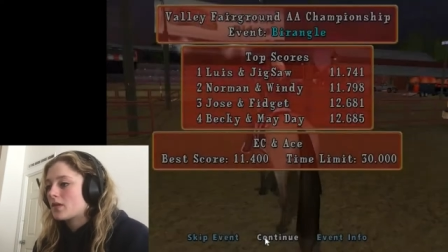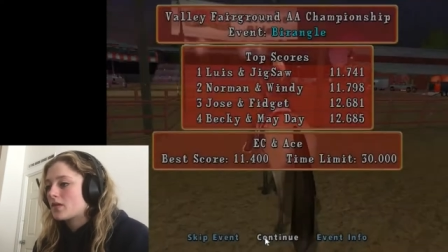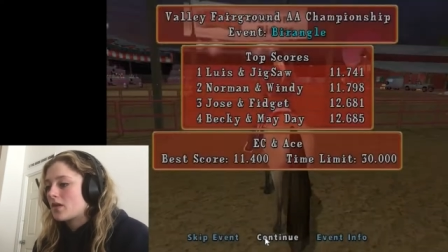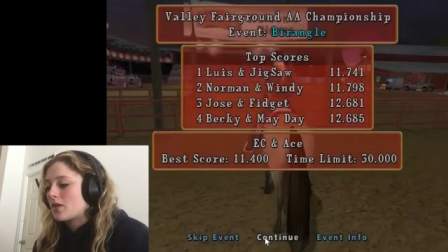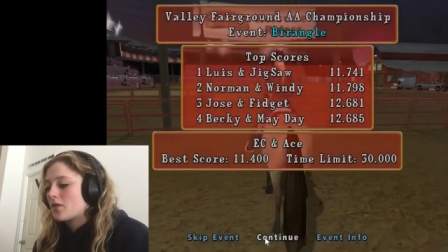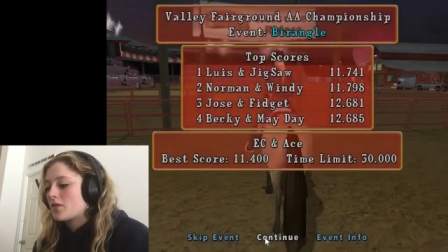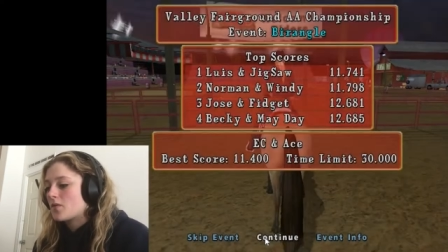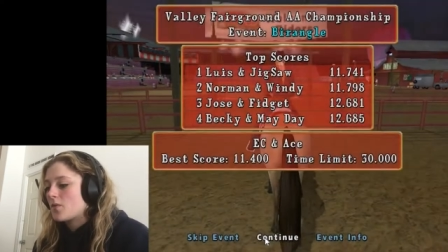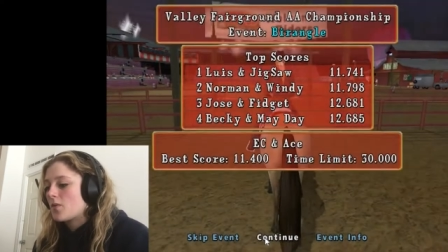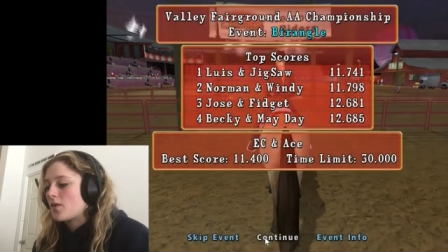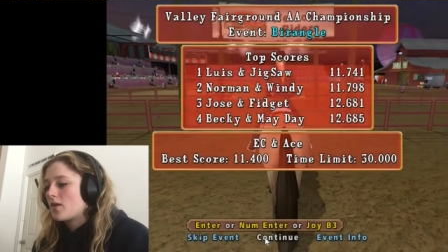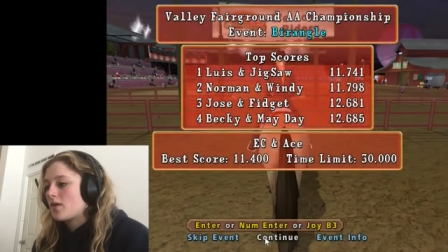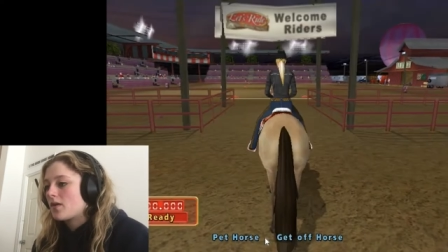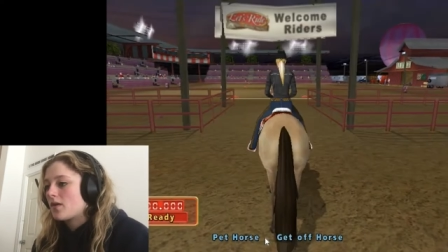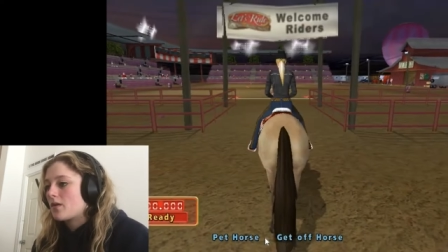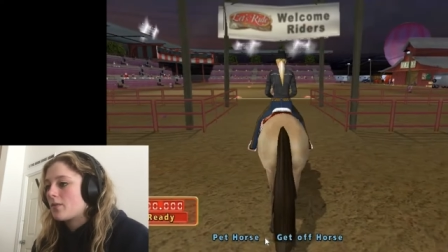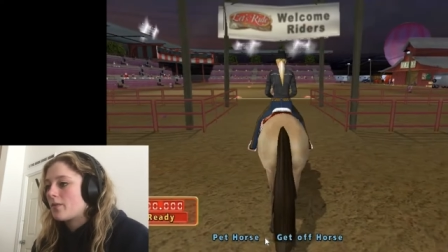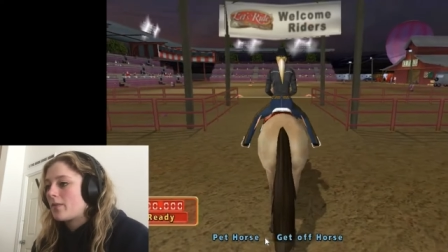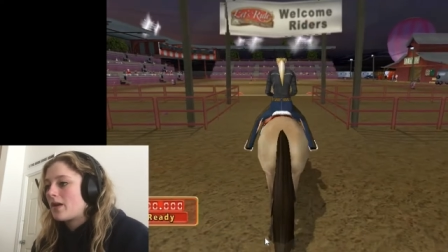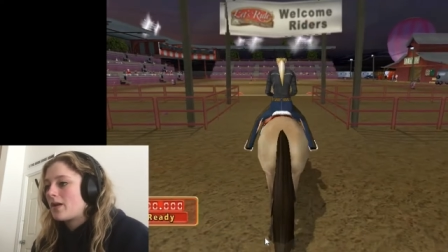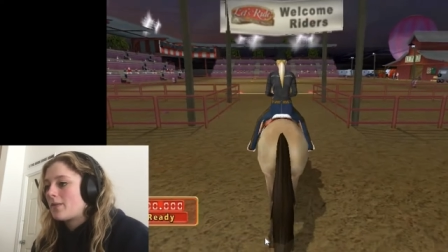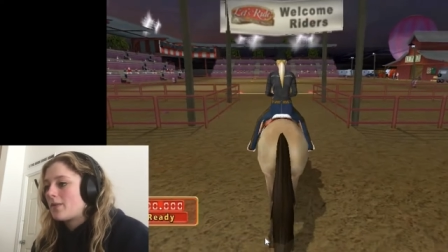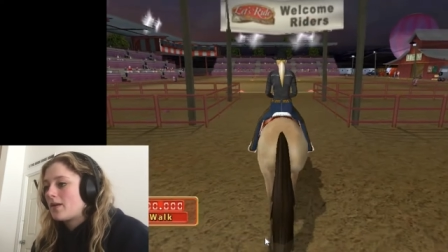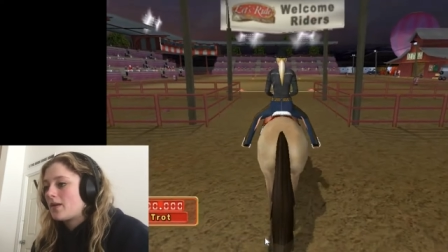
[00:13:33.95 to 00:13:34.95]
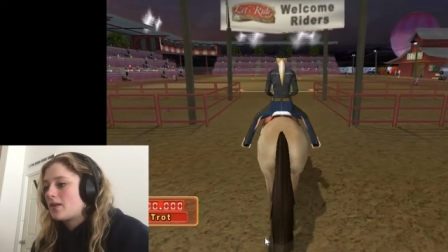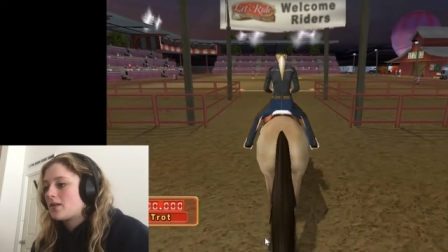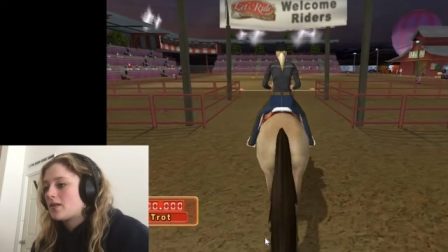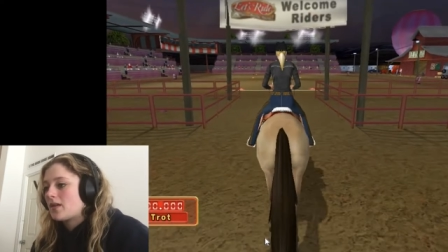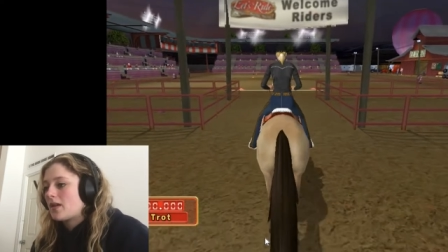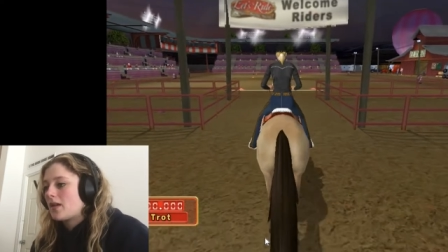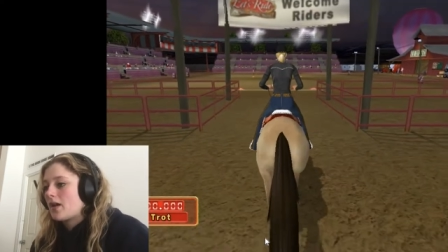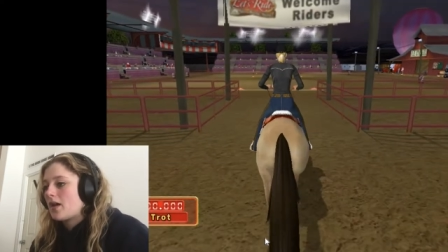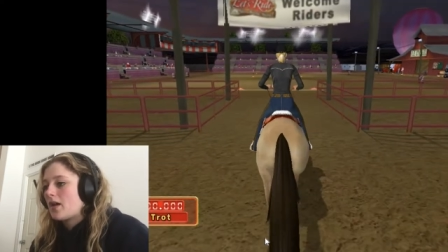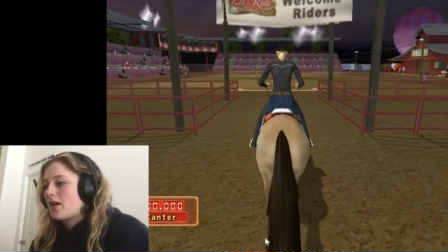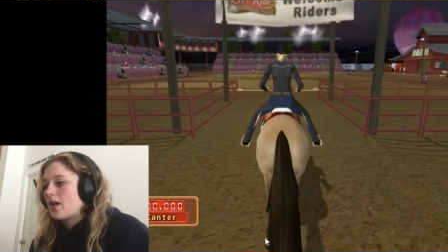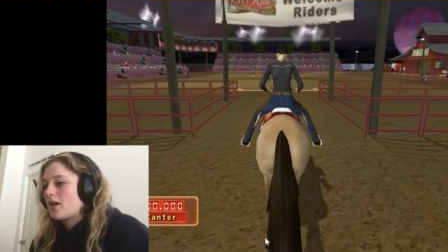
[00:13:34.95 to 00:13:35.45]
That was one of their babies
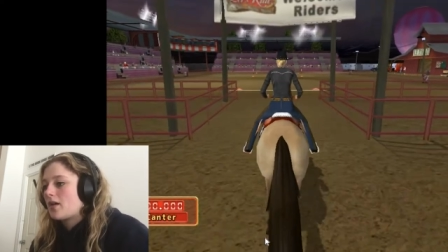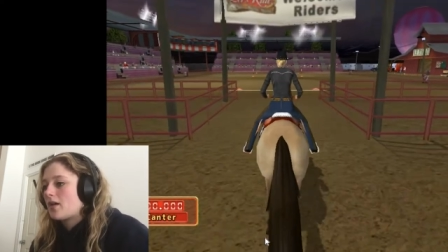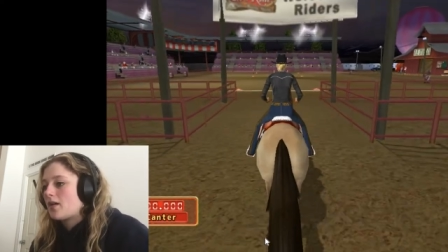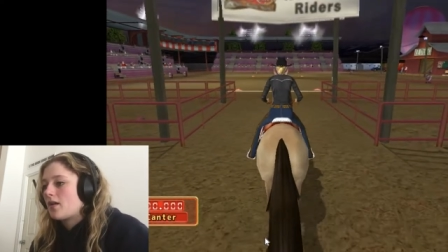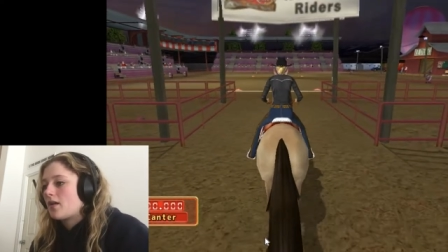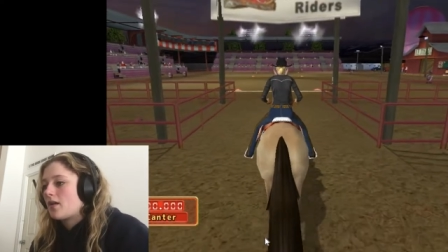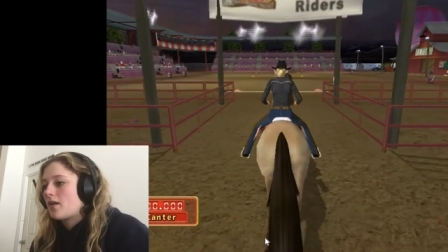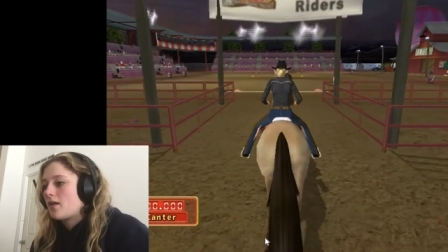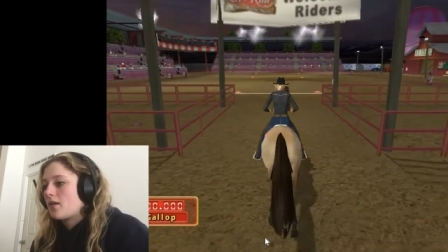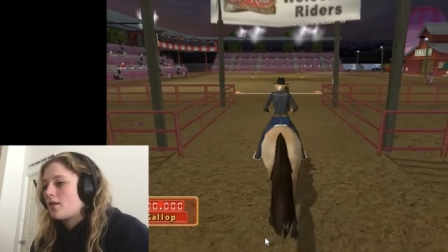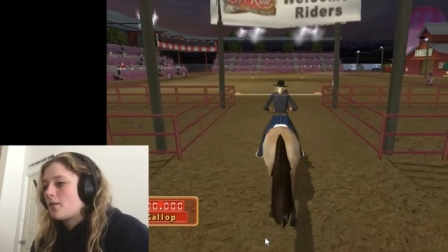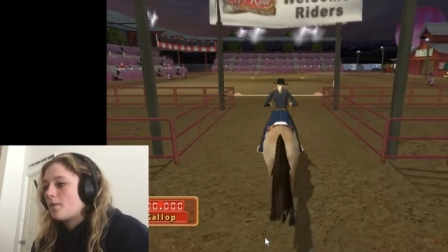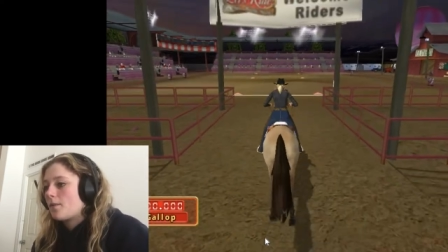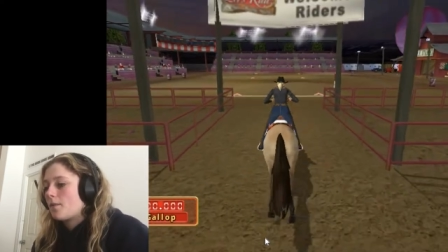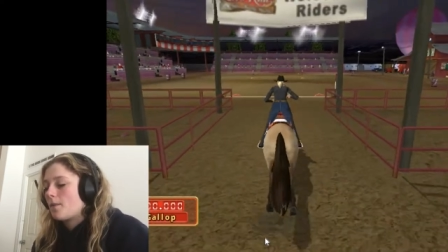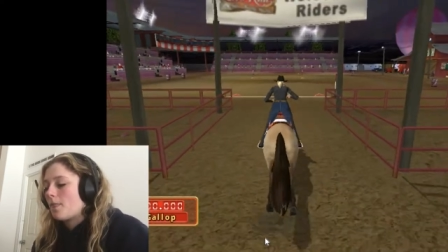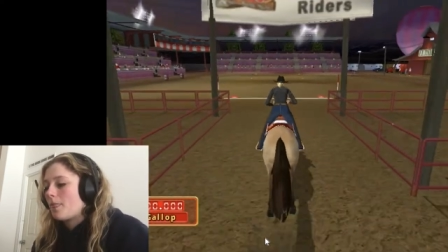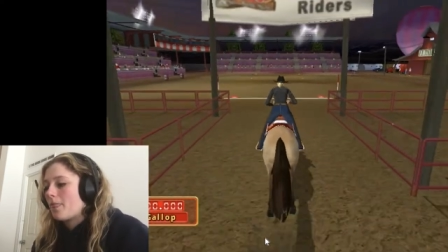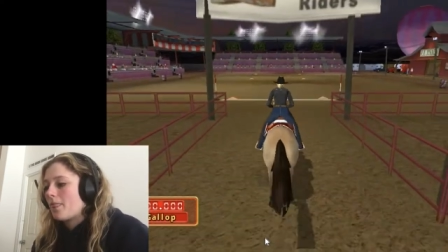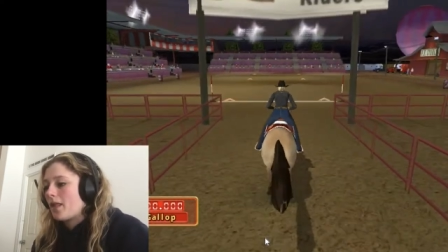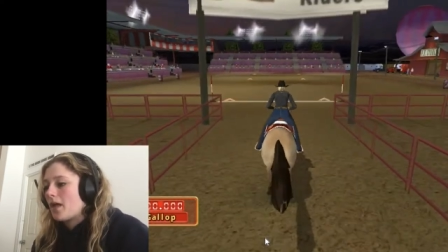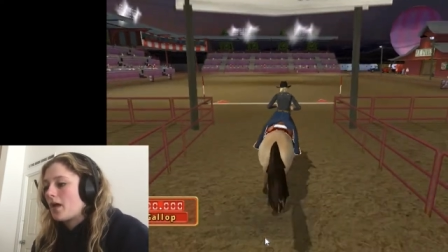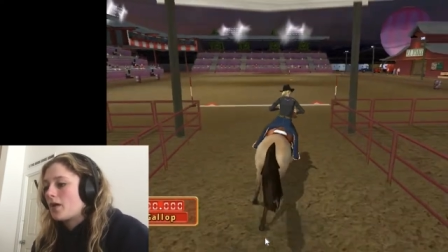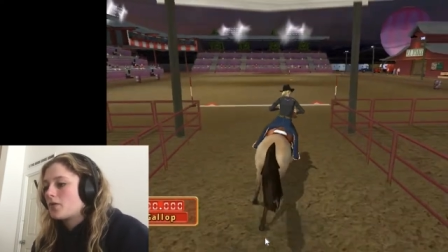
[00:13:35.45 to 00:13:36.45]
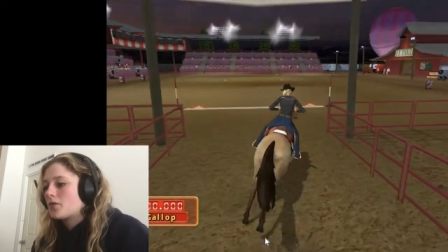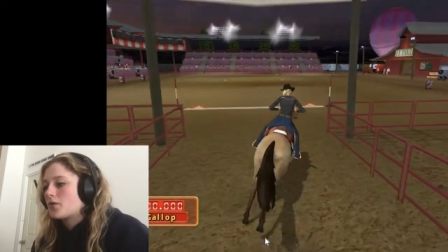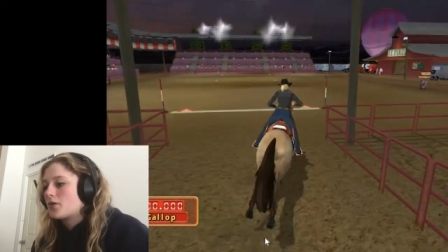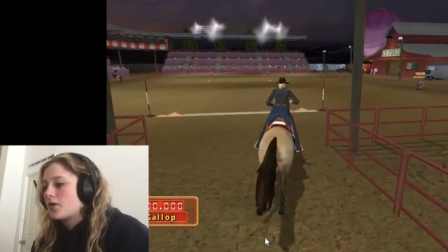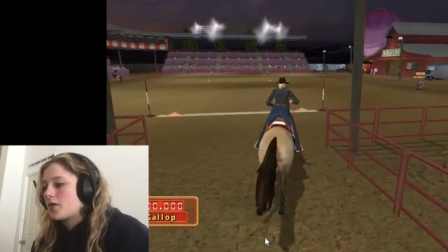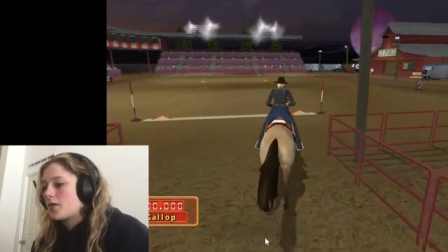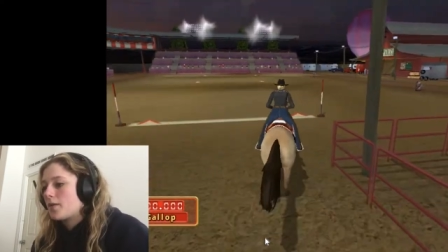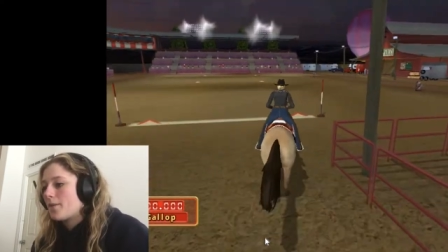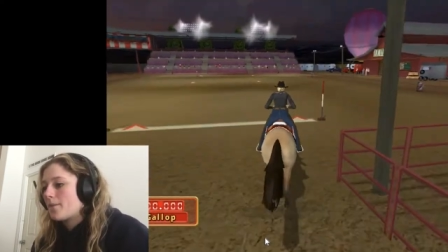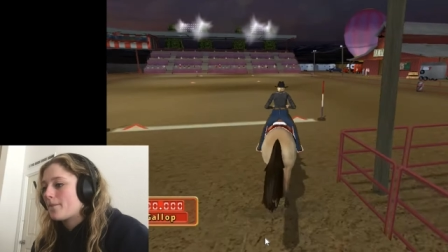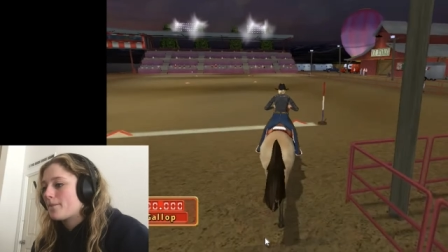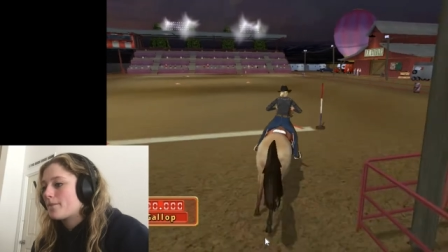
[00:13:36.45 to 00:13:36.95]
they had uh, last
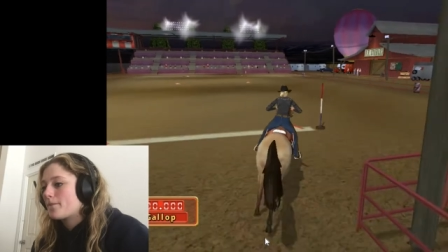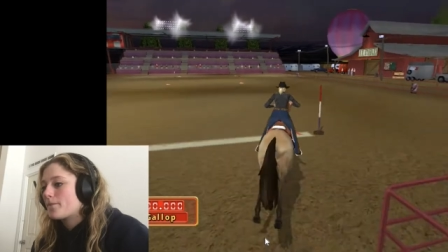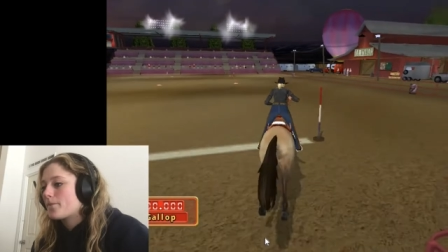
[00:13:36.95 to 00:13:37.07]
year.